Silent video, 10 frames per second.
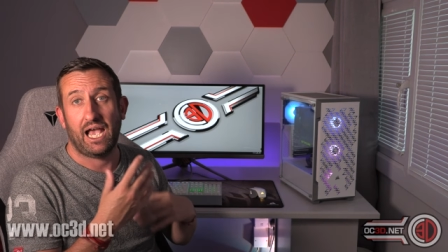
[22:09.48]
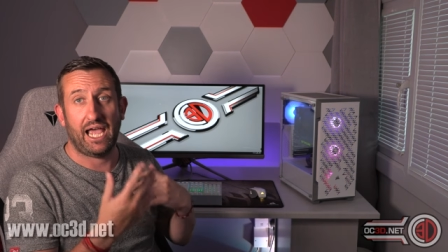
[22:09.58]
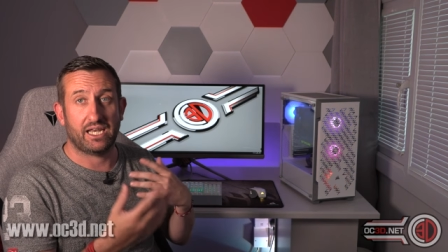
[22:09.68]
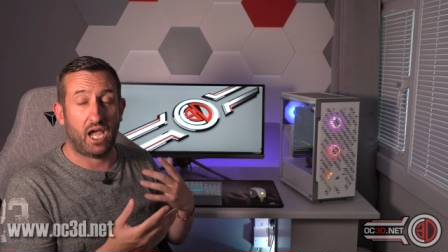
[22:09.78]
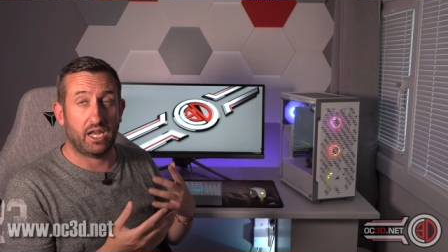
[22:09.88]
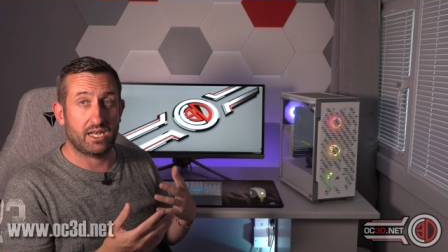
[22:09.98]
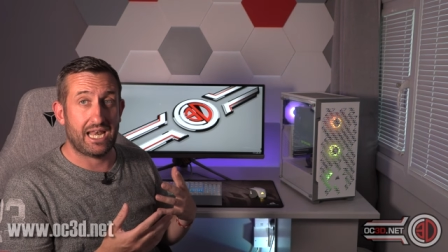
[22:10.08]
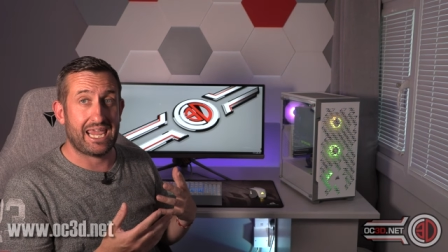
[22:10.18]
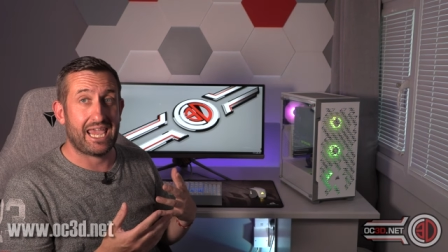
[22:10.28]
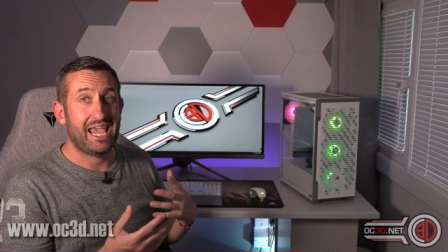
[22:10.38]
and
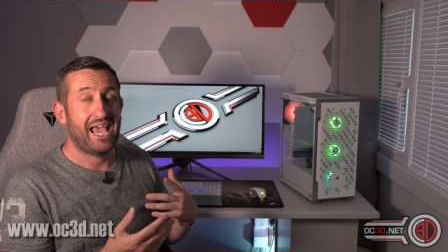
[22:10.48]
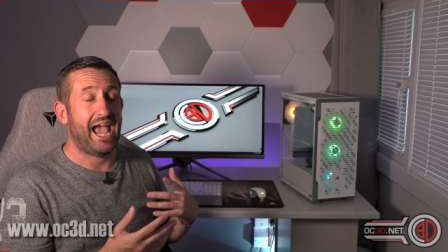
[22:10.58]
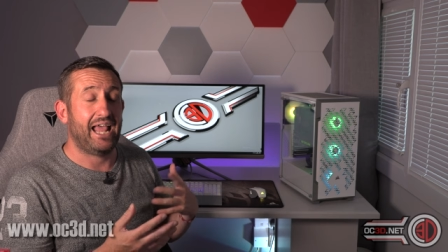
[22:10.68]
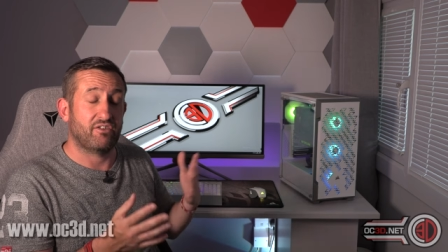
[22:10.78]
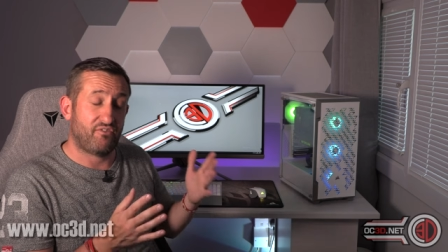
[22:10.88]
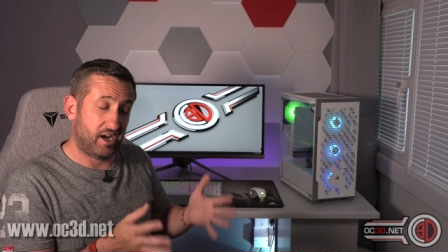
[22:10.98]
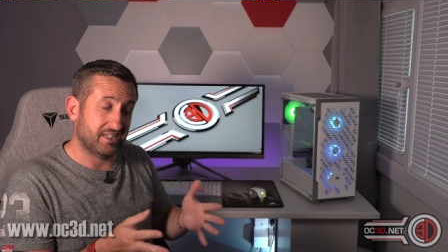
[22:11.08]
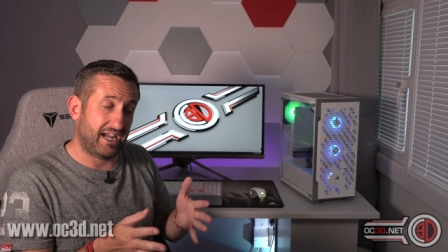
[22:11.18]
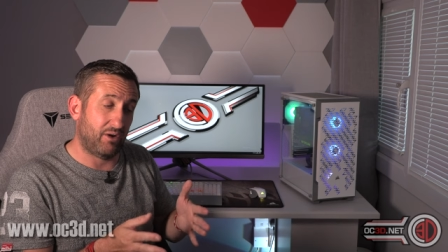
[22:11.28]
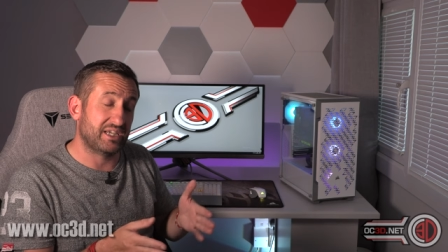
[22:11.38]
unlit, and the
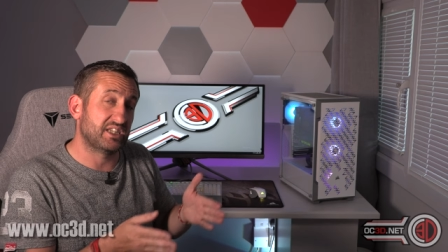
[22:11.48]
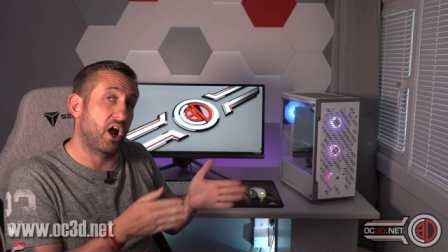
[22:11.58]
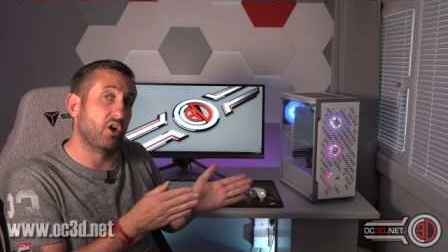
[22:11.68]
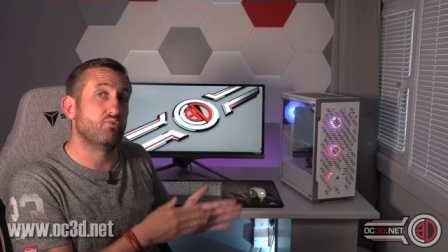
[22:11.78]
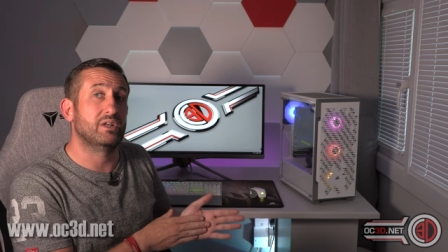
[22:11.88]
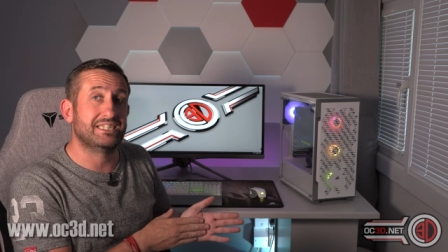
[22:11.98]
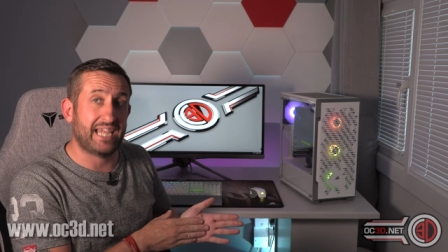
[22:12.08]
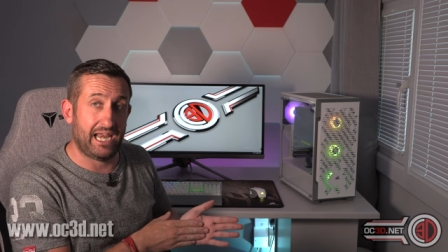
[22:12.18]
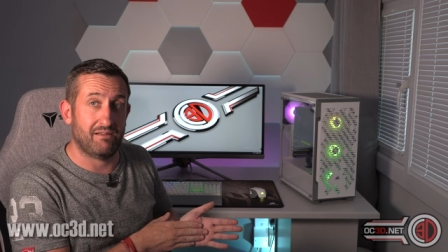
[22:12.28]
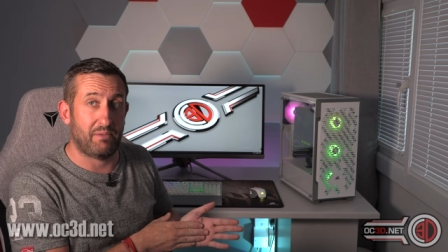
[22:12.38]
Fractal is only
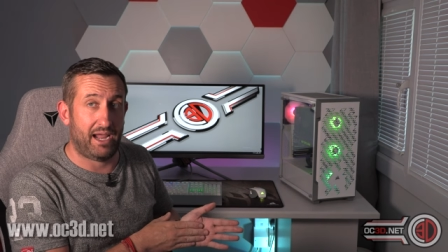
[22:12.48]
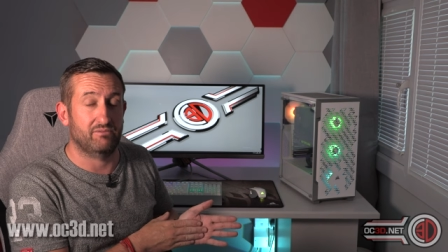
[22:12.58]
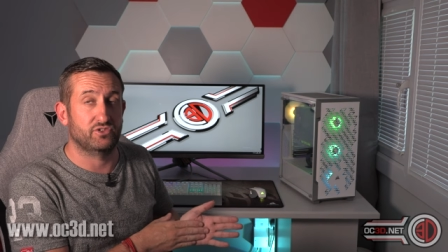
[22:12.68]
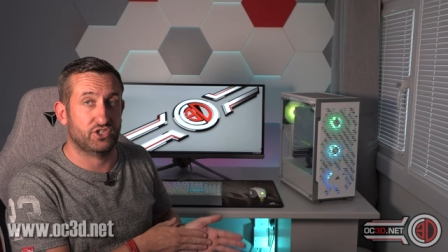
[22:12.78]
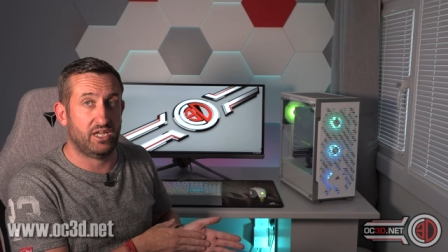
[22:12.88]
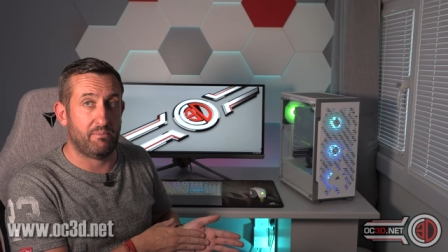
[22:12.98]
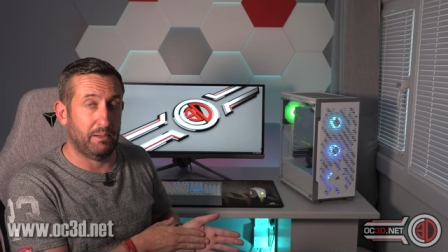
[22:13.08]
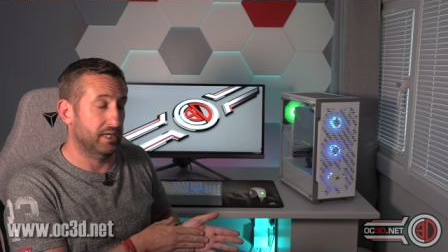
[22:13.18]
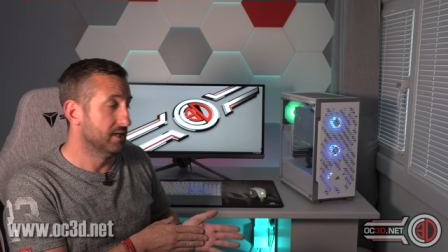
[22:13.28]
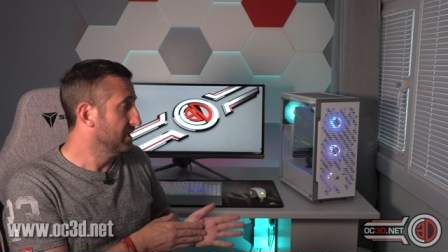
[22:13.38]
£10
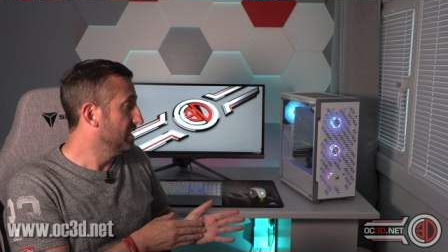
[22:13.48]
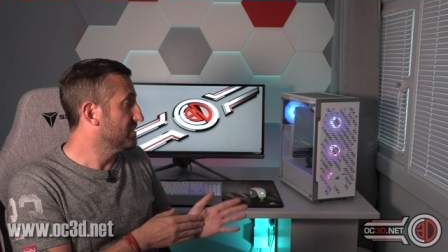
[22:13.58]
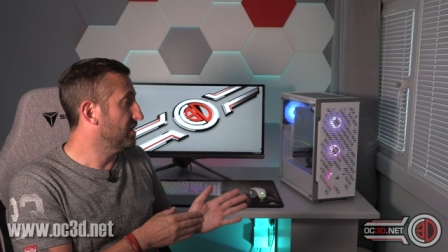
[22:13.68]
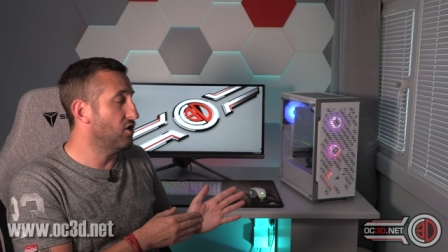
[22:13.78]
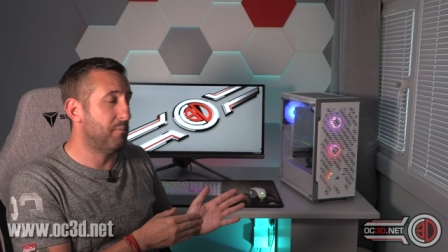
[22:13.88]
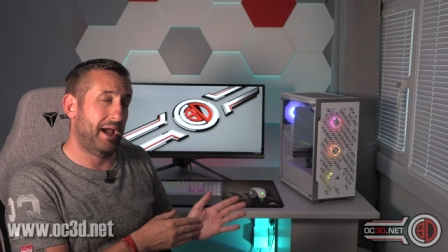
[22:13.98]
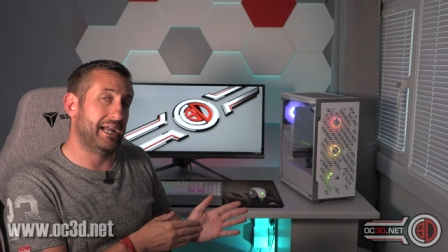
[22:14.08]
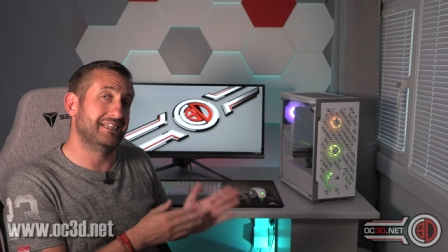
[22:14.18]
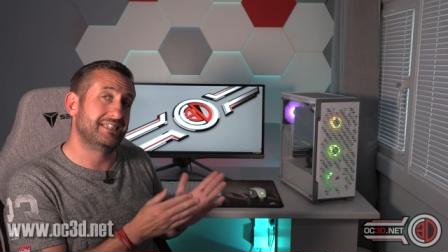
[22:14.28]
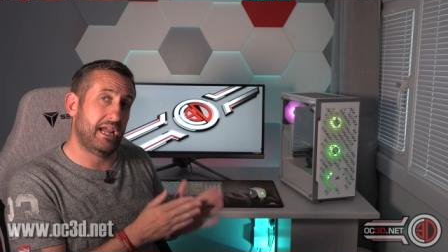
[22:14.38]
cheaper. So you
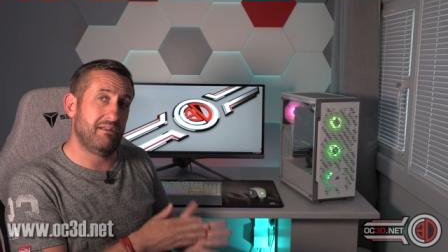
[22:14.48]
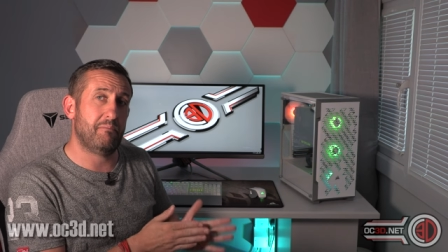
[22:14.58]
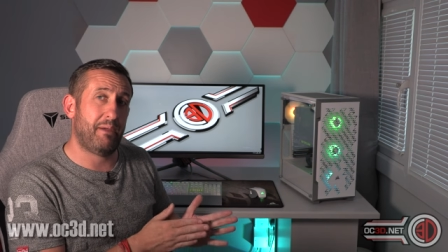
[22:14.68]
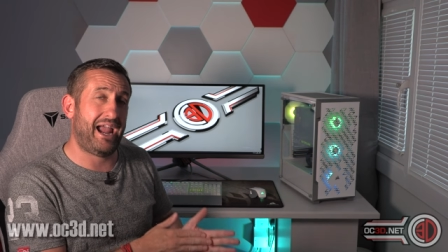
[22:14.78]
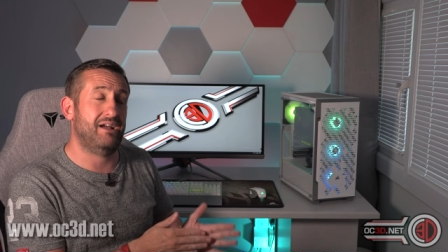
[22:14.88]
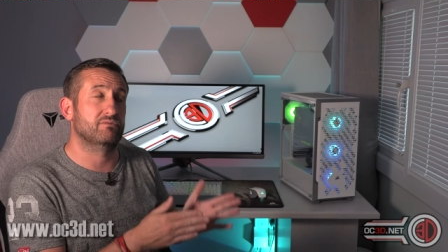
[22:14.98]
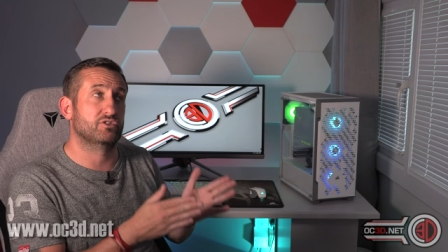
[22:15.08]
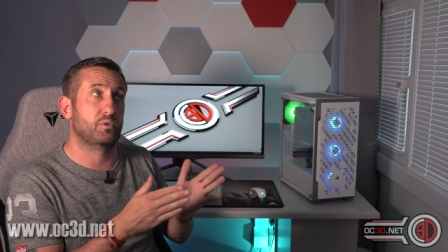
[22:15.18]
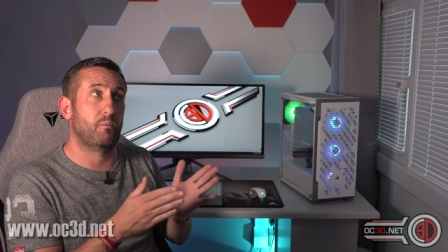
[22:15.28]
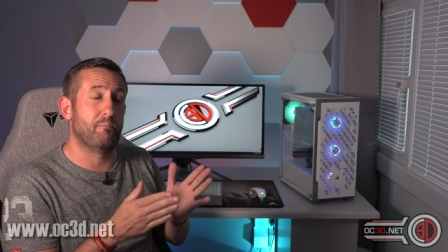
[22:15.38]
pay
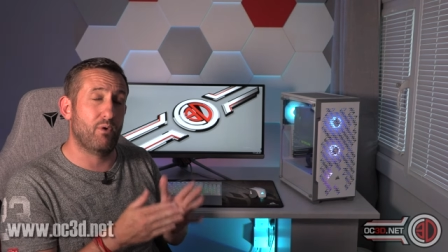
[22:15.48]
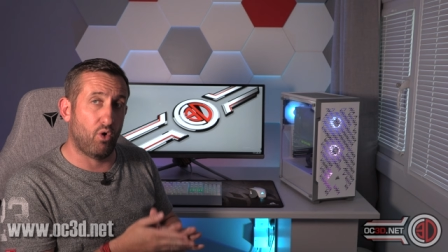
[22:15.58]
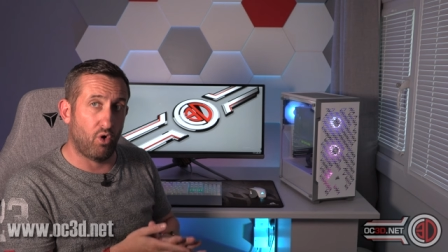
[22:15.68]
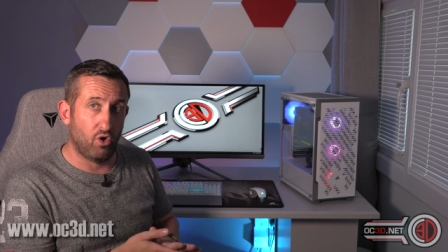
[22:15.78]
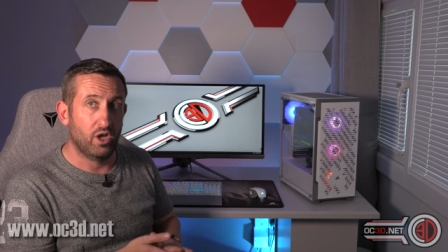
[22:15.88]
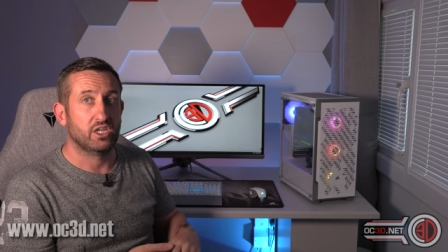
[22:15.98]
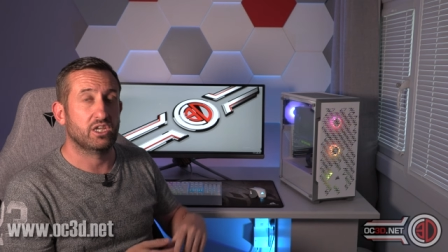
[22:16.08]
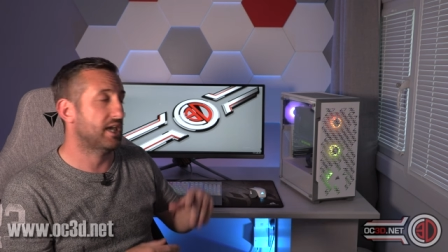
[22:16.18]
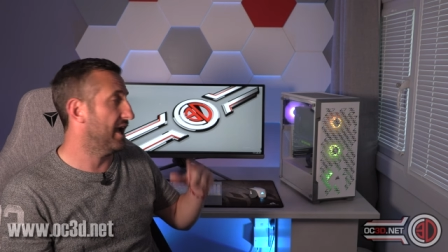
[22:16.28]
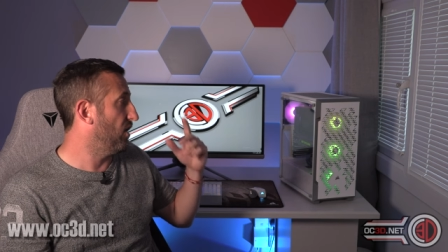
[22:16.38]
£10 more,
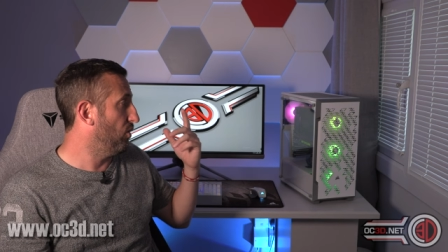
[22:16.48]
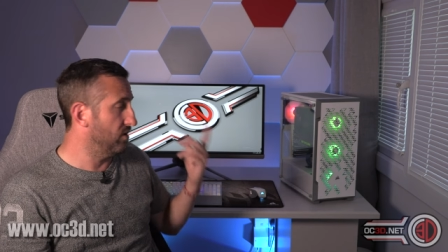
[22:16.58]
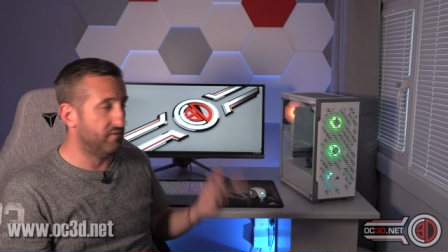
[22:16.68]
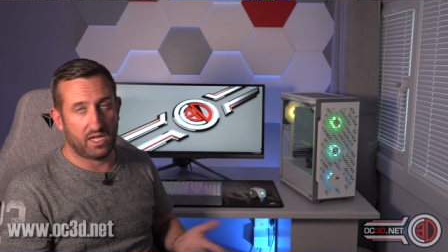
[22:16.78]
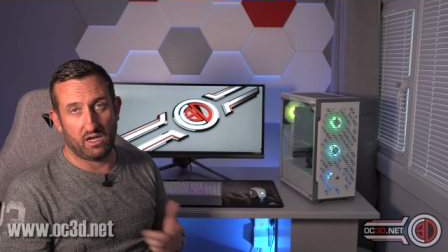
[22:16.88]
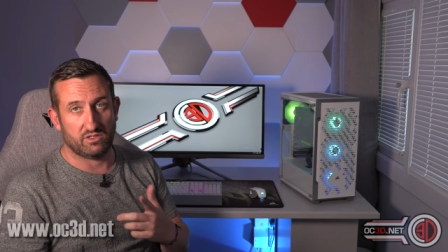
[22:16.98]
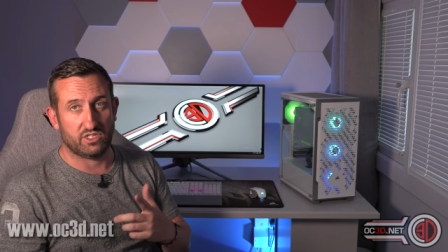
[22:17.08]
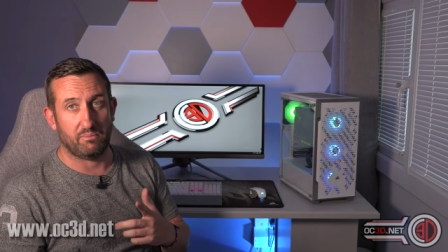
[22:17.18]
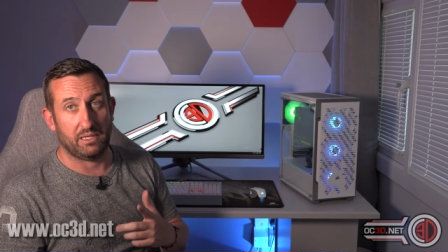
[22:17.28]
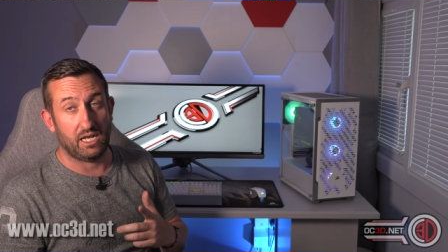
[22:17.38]
you get all of the
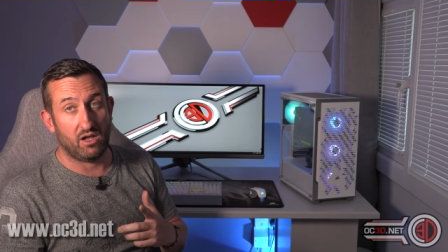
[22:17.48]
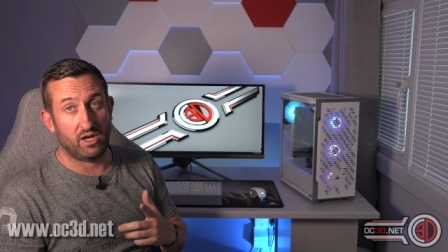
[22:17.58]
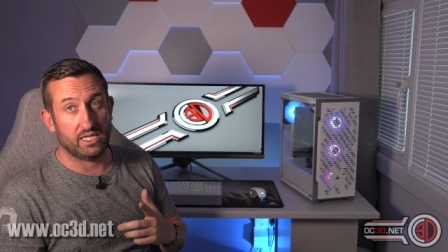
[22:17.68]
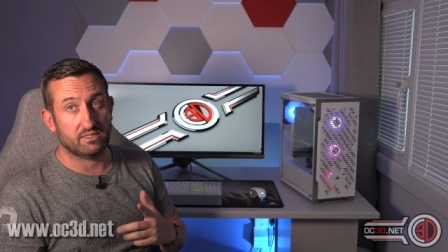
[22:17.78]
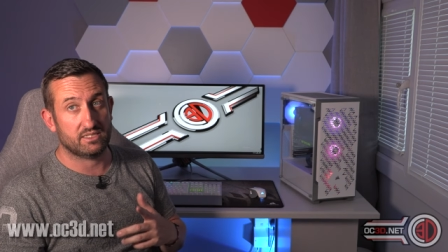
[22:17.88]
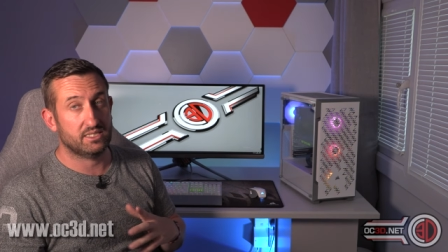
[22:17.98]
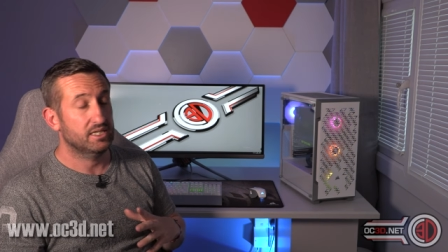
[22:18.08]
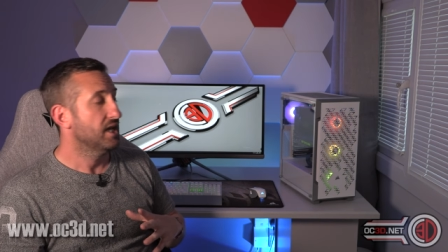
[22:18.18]
RGB lights.